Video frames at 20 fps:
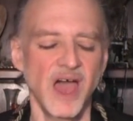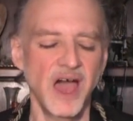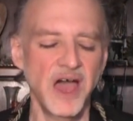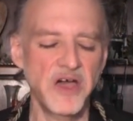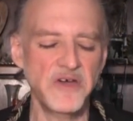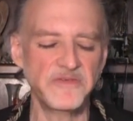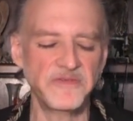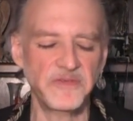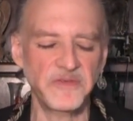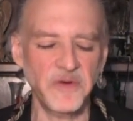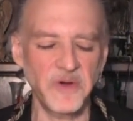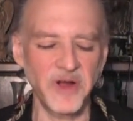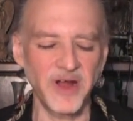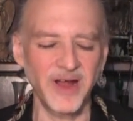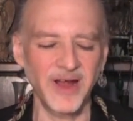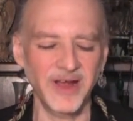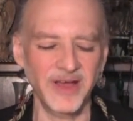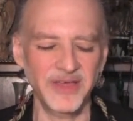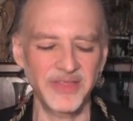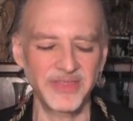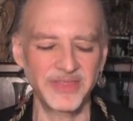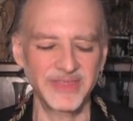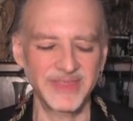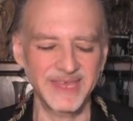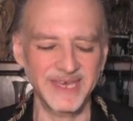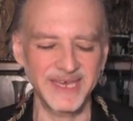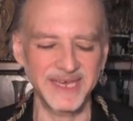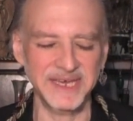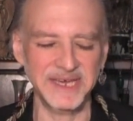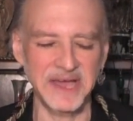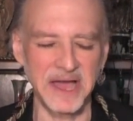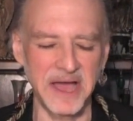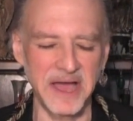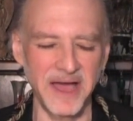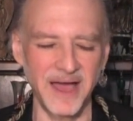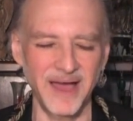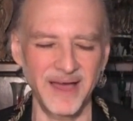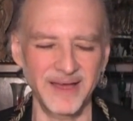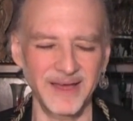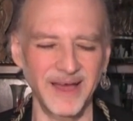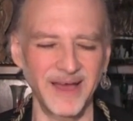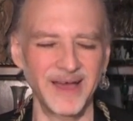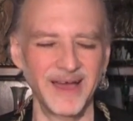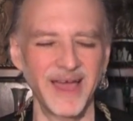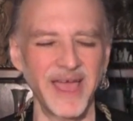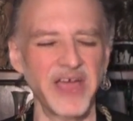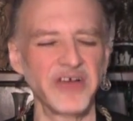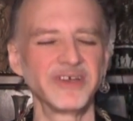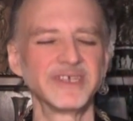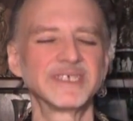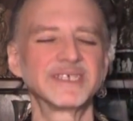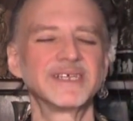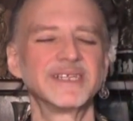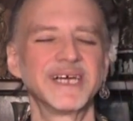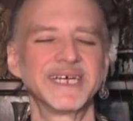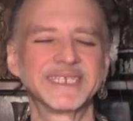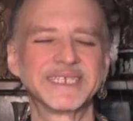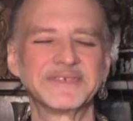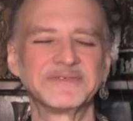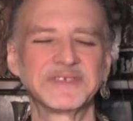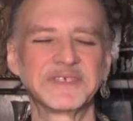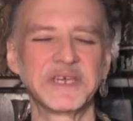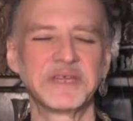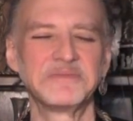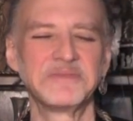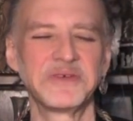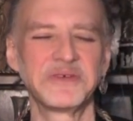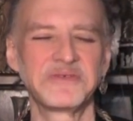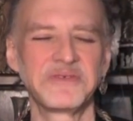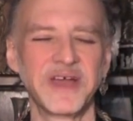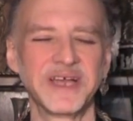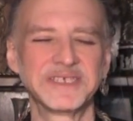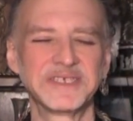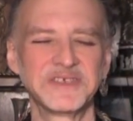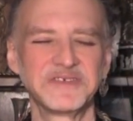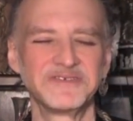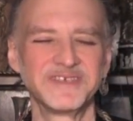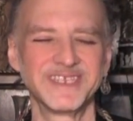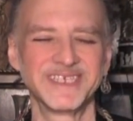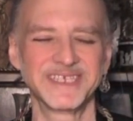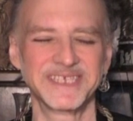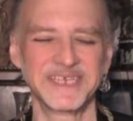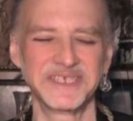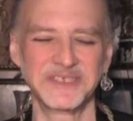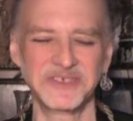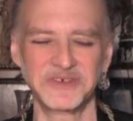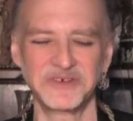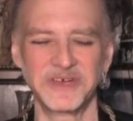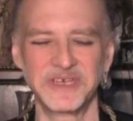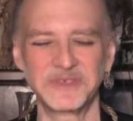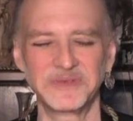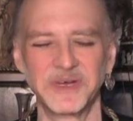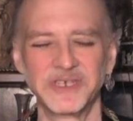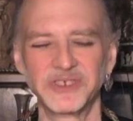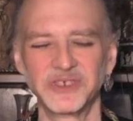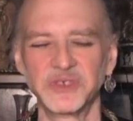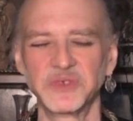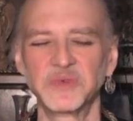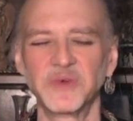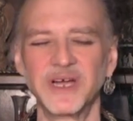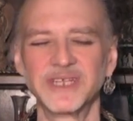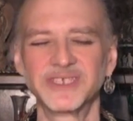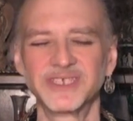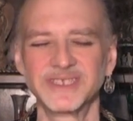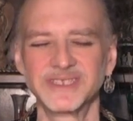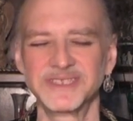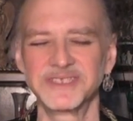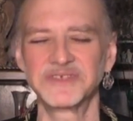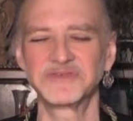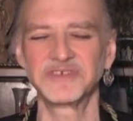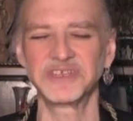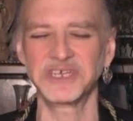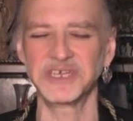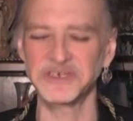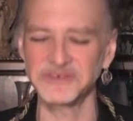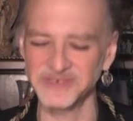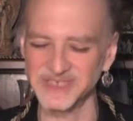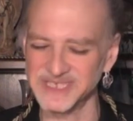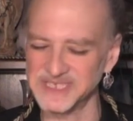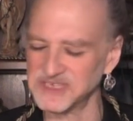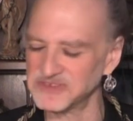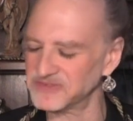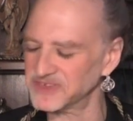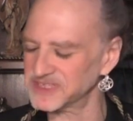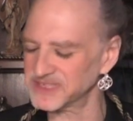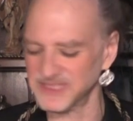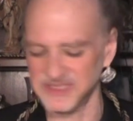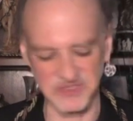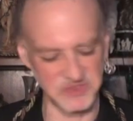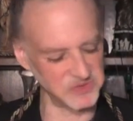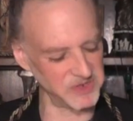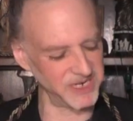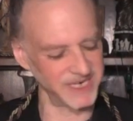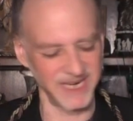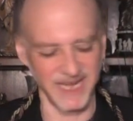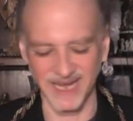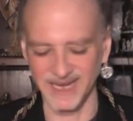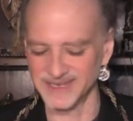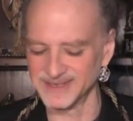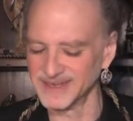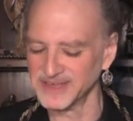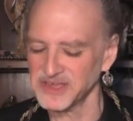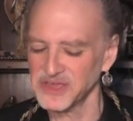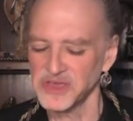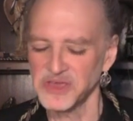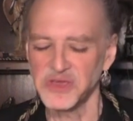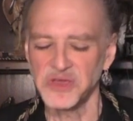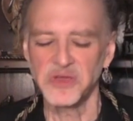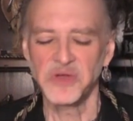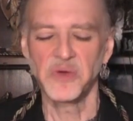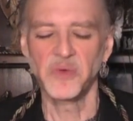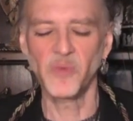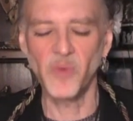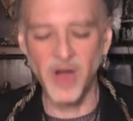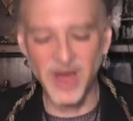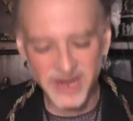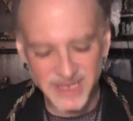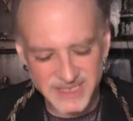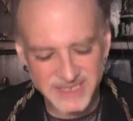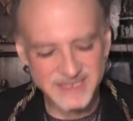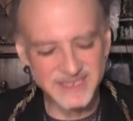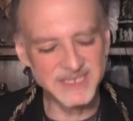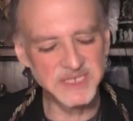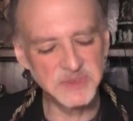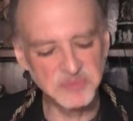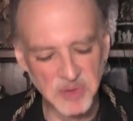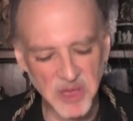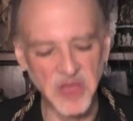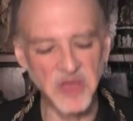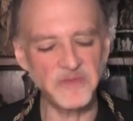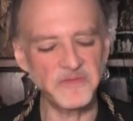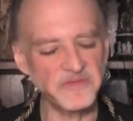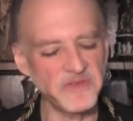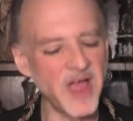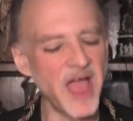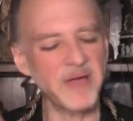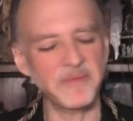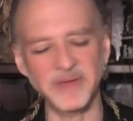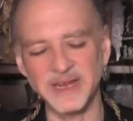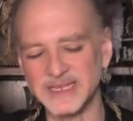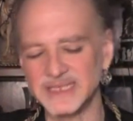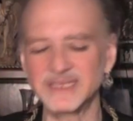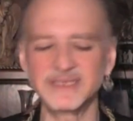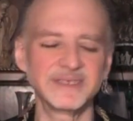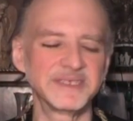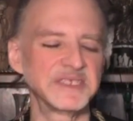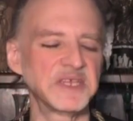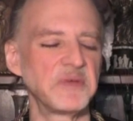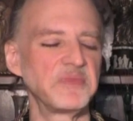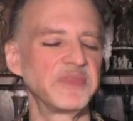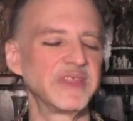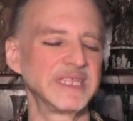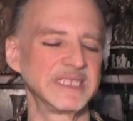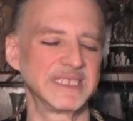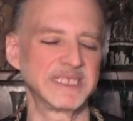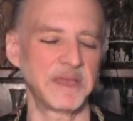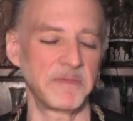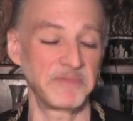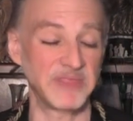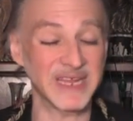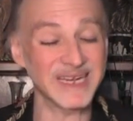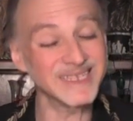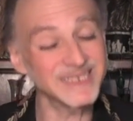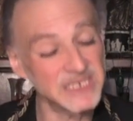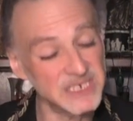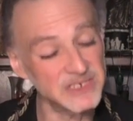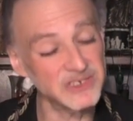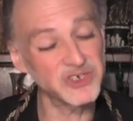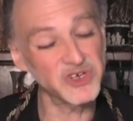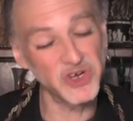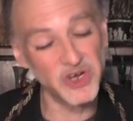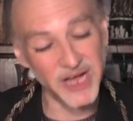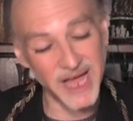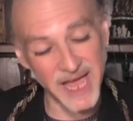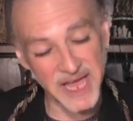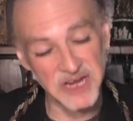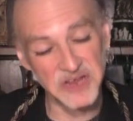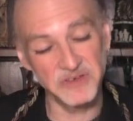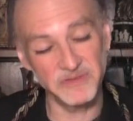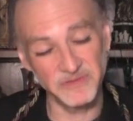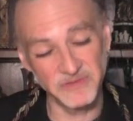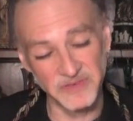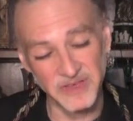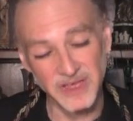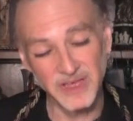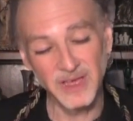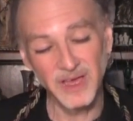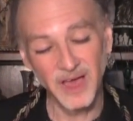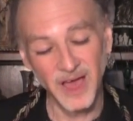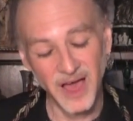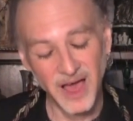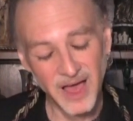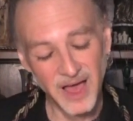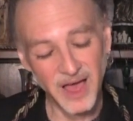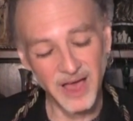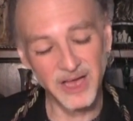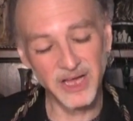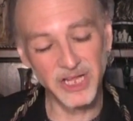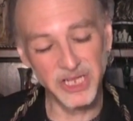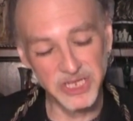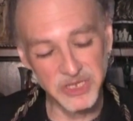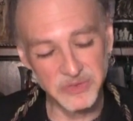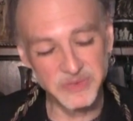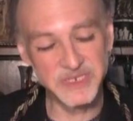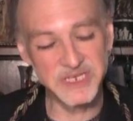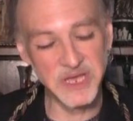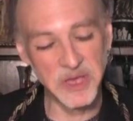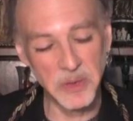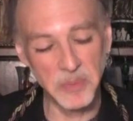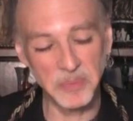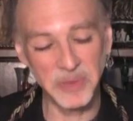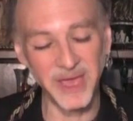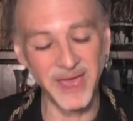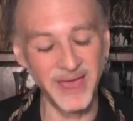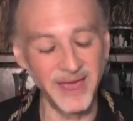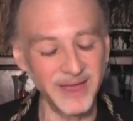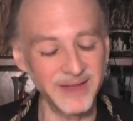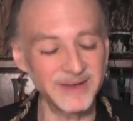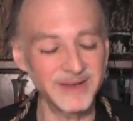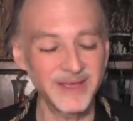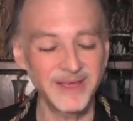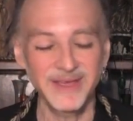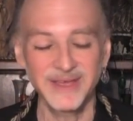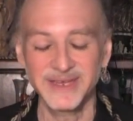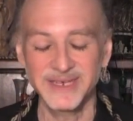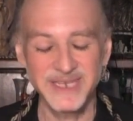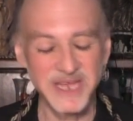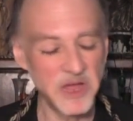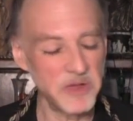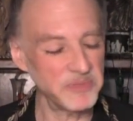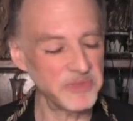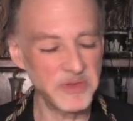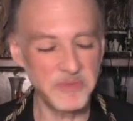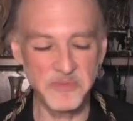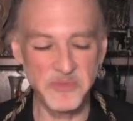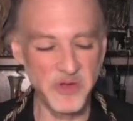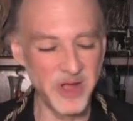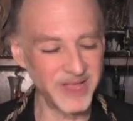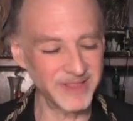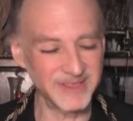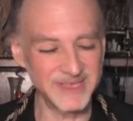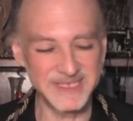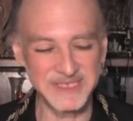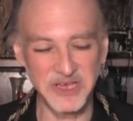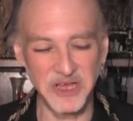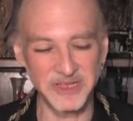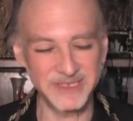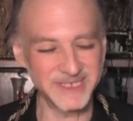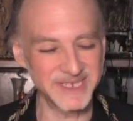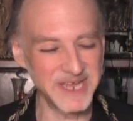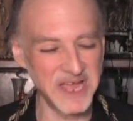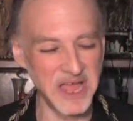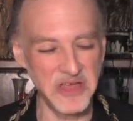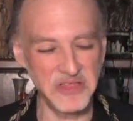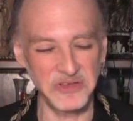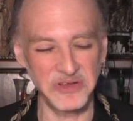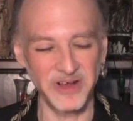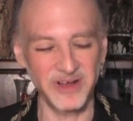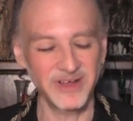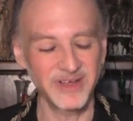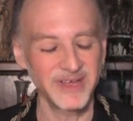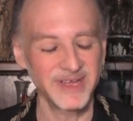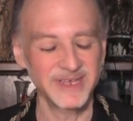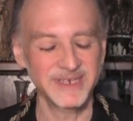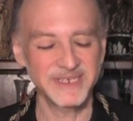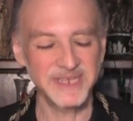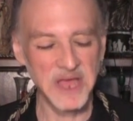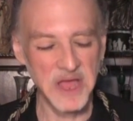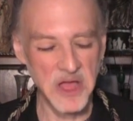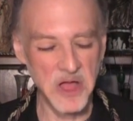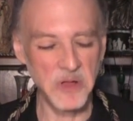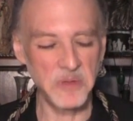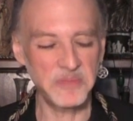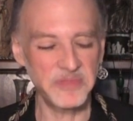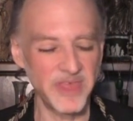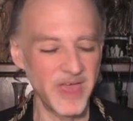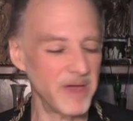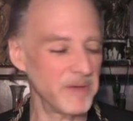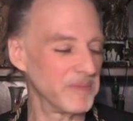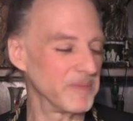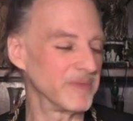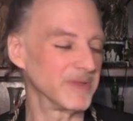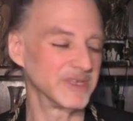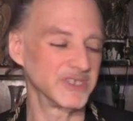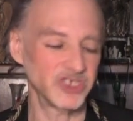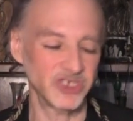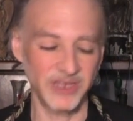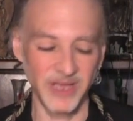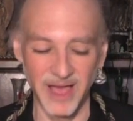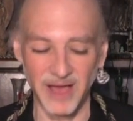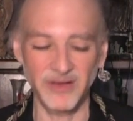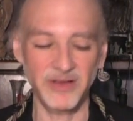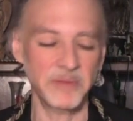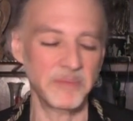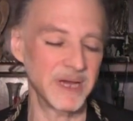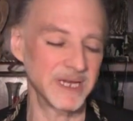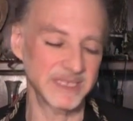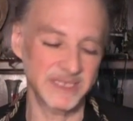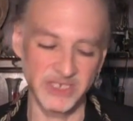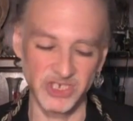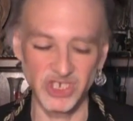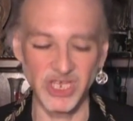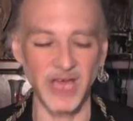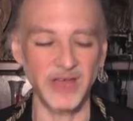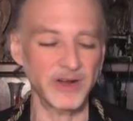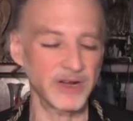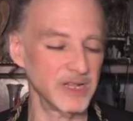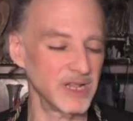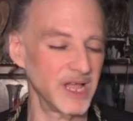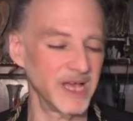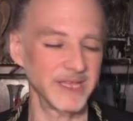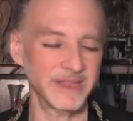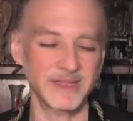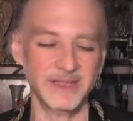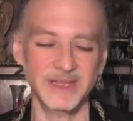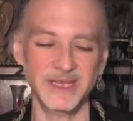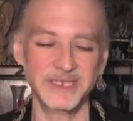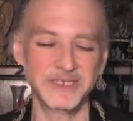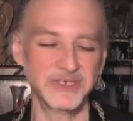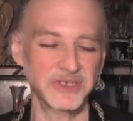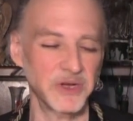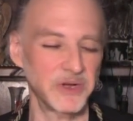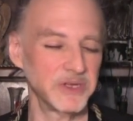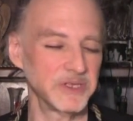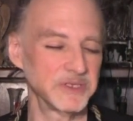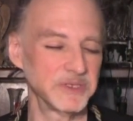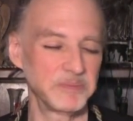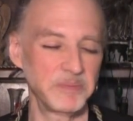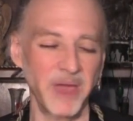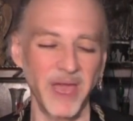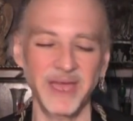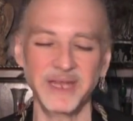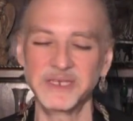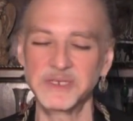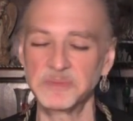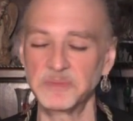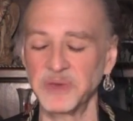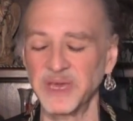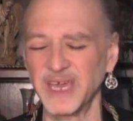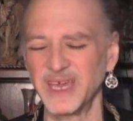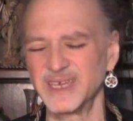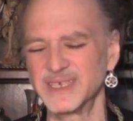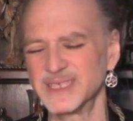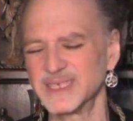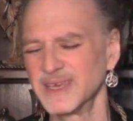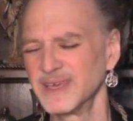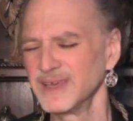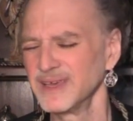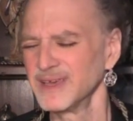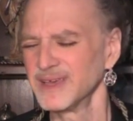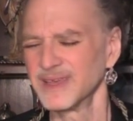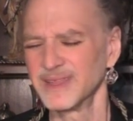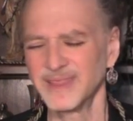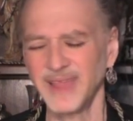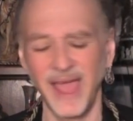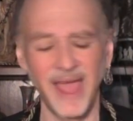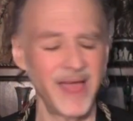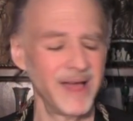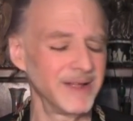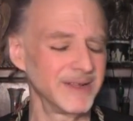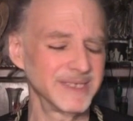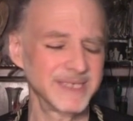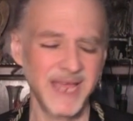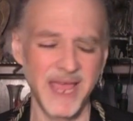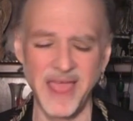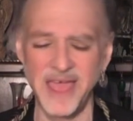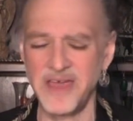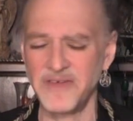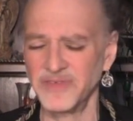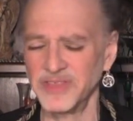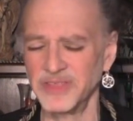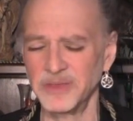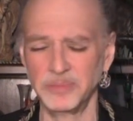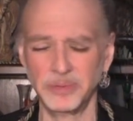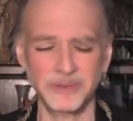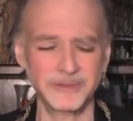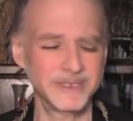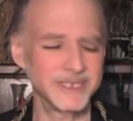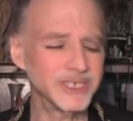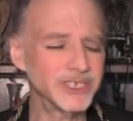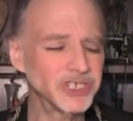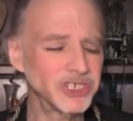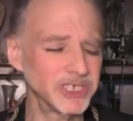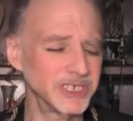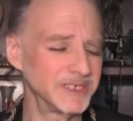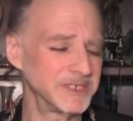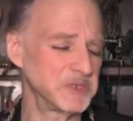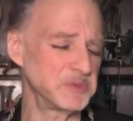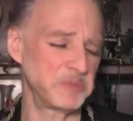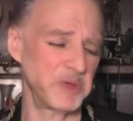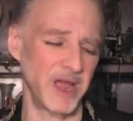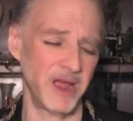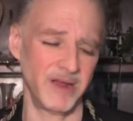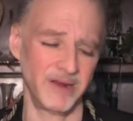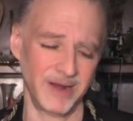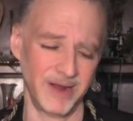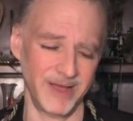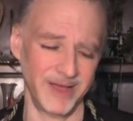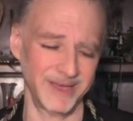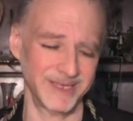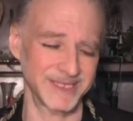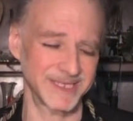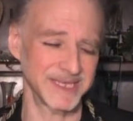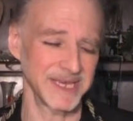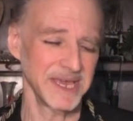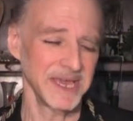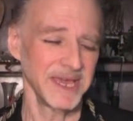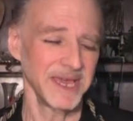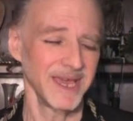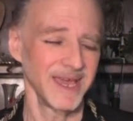Uh, for the uh, uh, Aries Collective, Sun, Moon, Rising, Venus, Signs, across Watchers watching this video, receiving this reading. What is the spell fragment? A little something, something, a little creative uh, clue, tip, hint to help them bring this all together, to help them alchemize the shadow to light, the lead to gold, the pain to peace, the hell to heaven, the perdition to paradise